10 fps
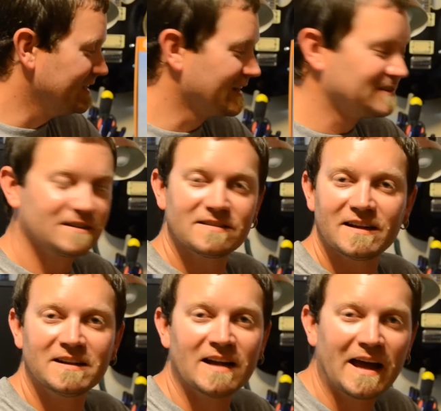DX6i
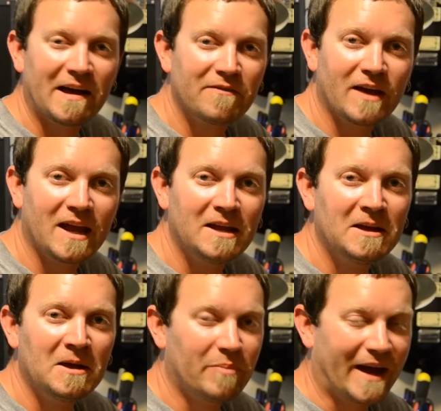did not have a
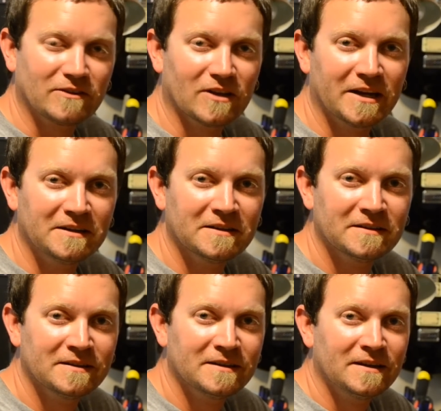backlight.
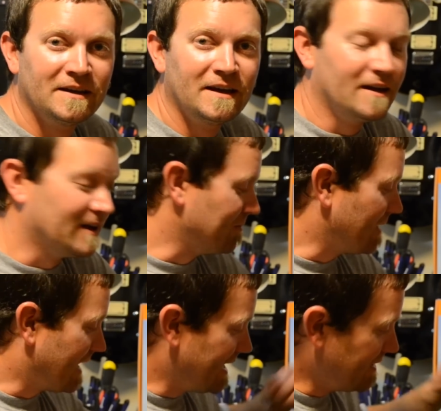
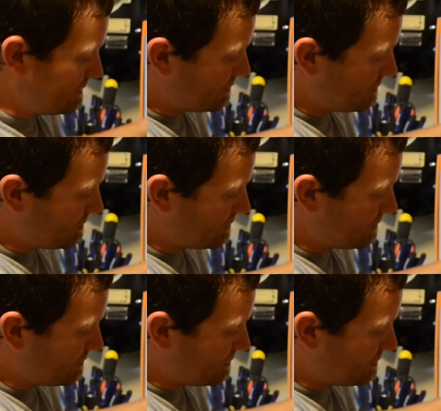I